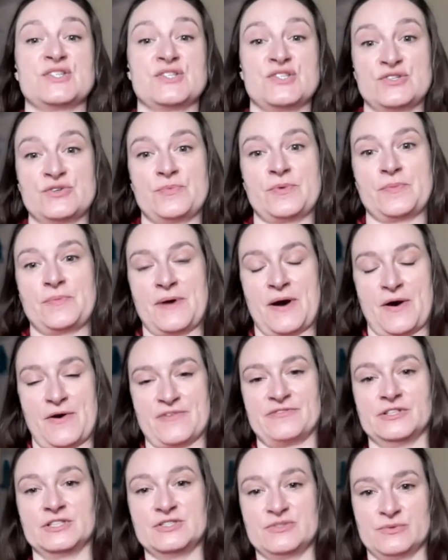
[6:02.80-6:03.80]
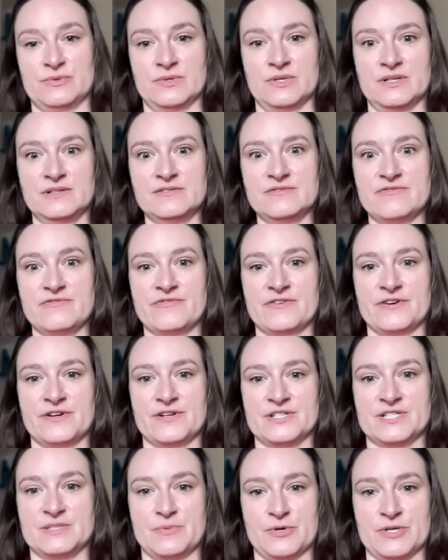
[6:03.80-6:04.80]
it's a super powerful tool
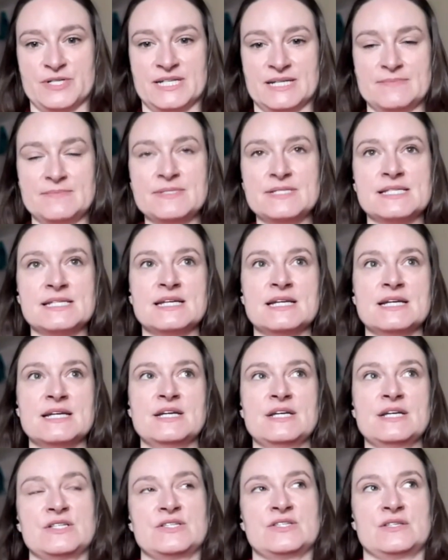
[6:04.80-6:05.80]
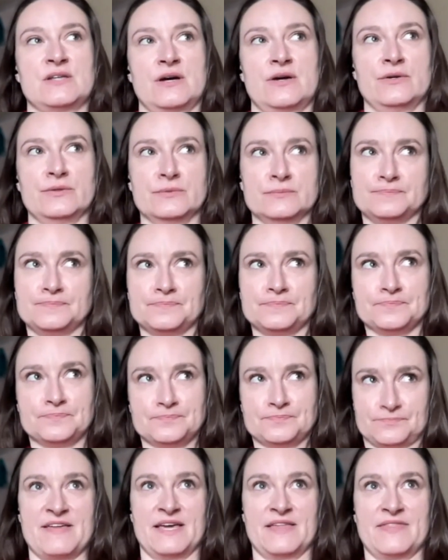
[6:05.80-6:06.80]
for sport teams. So
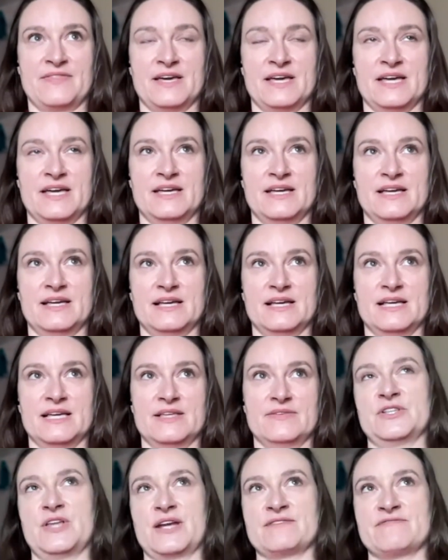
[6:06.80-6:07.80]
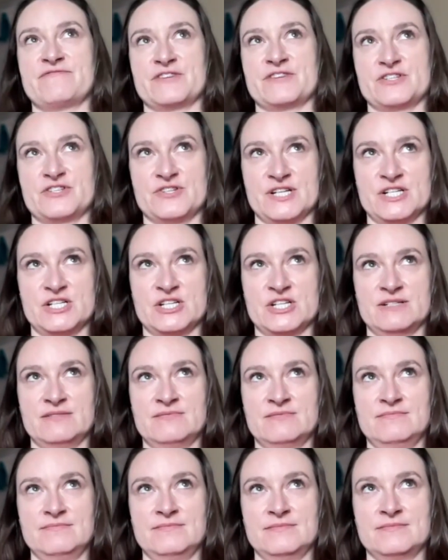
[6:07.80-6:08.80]
I think that there's a lot of
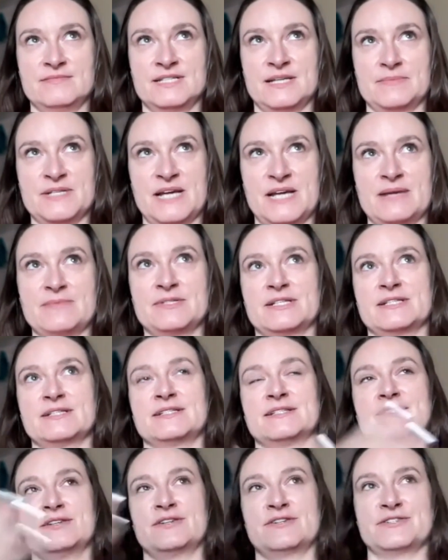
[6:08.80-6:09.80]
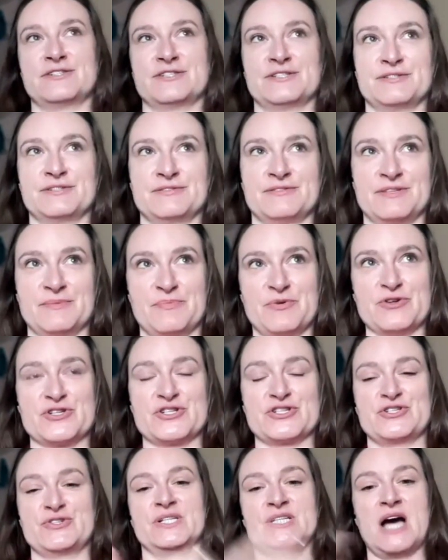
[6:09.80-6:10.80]
frustration sometimes because there's the
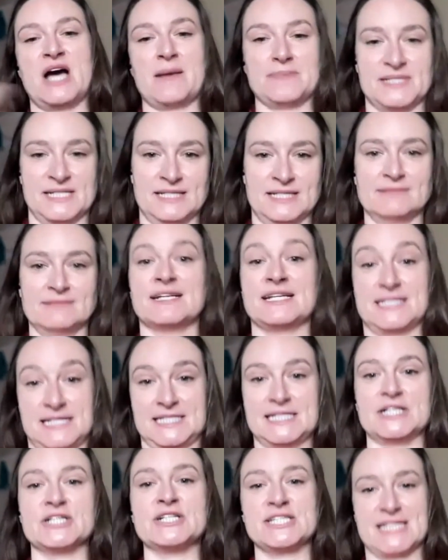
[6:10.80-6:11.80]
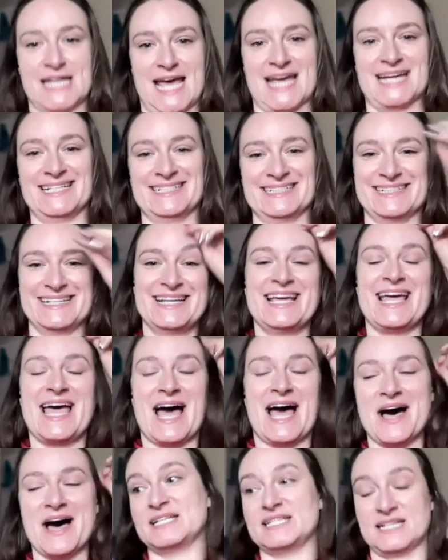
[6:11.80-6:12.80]
push to adopt it because it's here to stay,
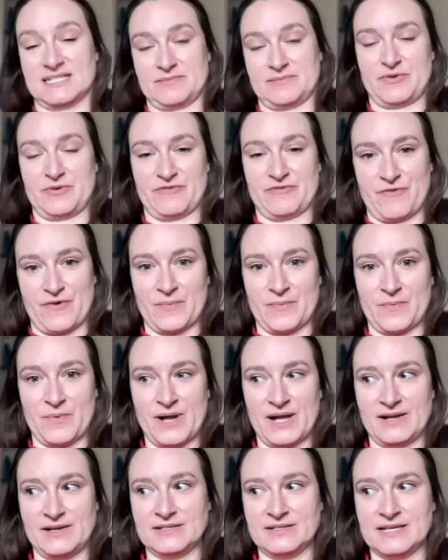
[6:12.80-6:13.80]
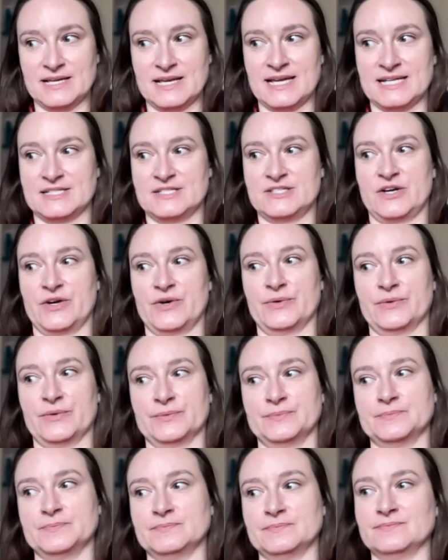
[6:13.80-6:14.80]
but then it doesn't perform well. And
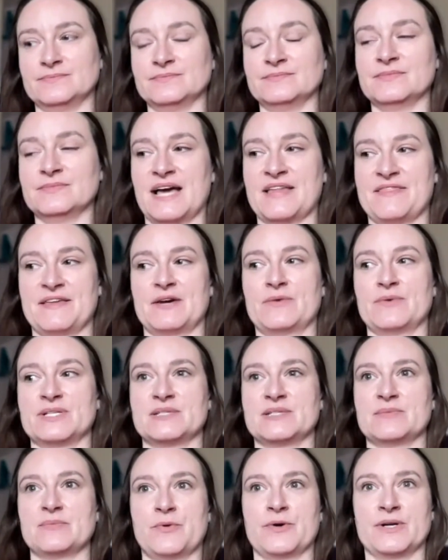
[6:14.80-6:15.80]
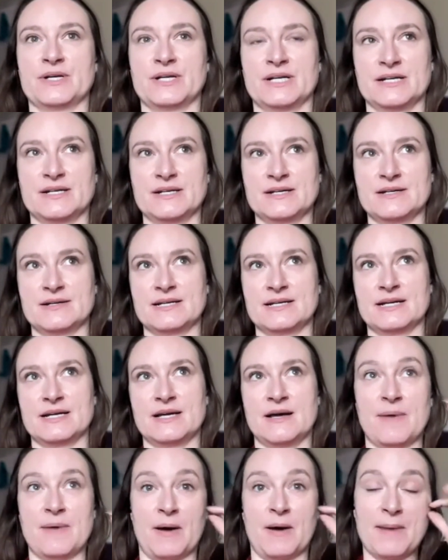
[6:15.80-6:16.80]
so I think what's important
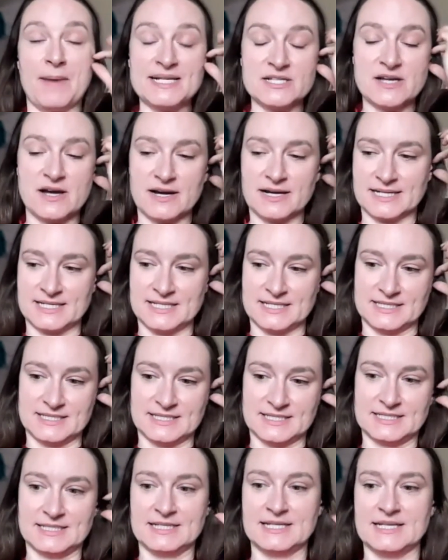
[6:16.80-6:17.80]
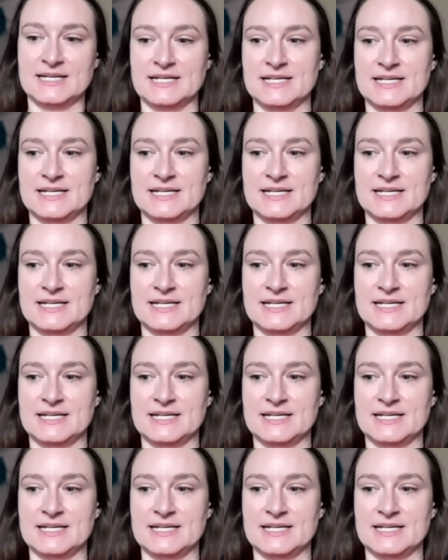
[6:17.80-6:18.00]
about my talk is